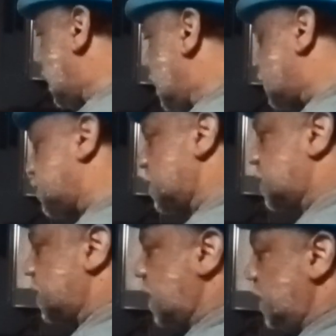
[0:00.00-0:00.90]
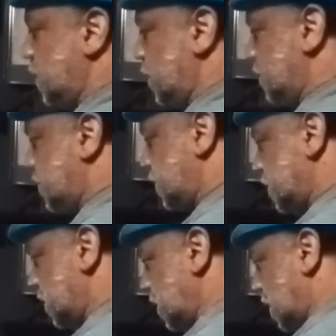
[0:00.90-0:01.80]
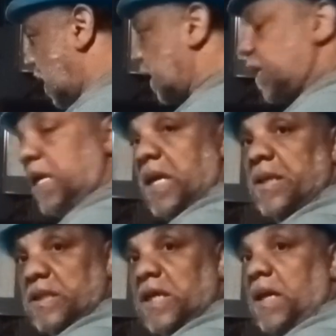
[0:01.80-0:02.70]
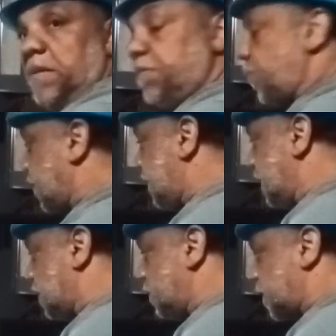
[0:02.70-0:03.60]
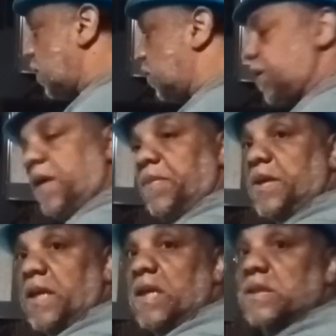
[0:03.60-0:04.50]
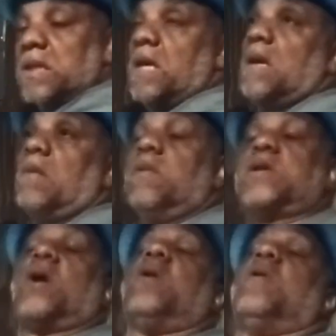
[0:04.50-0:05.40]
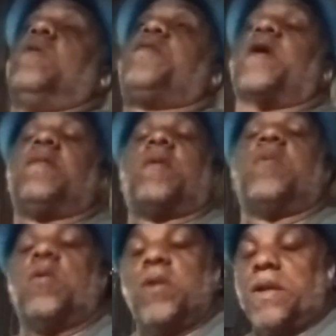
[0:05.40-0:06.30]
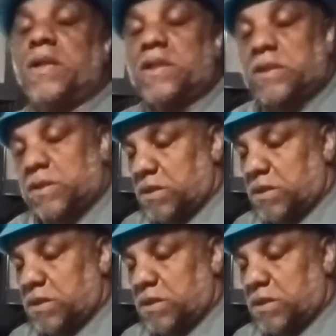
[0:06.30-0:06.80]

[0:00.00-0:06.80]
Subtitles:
tricks that they use Again, same Brady, withhold evidence, withhold favorable witness,